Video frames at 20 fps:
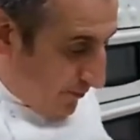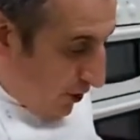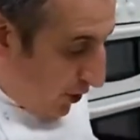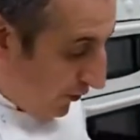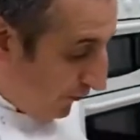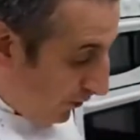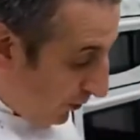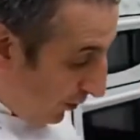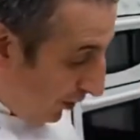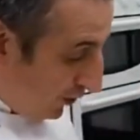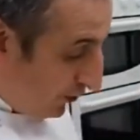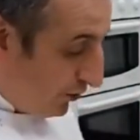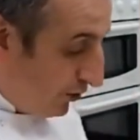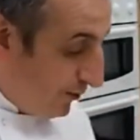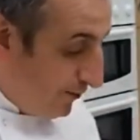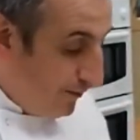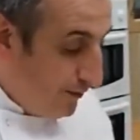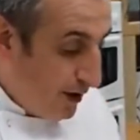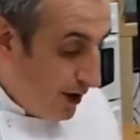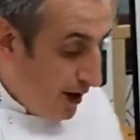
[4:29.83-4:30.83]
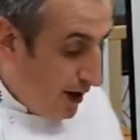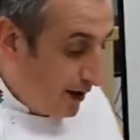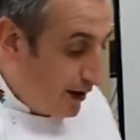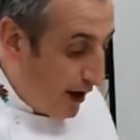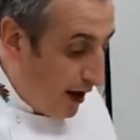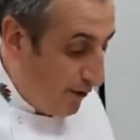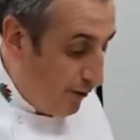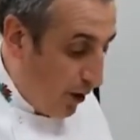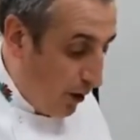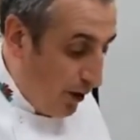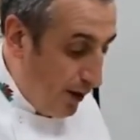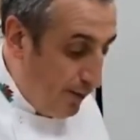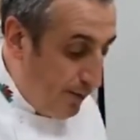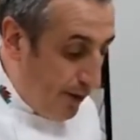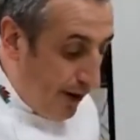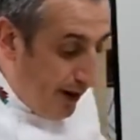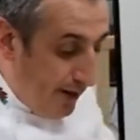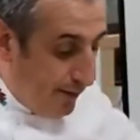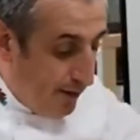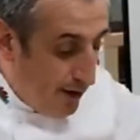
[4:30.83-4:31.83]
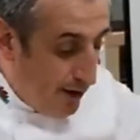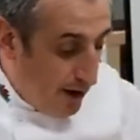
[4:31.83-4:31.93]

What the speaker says: or if you want to, get a rolling pin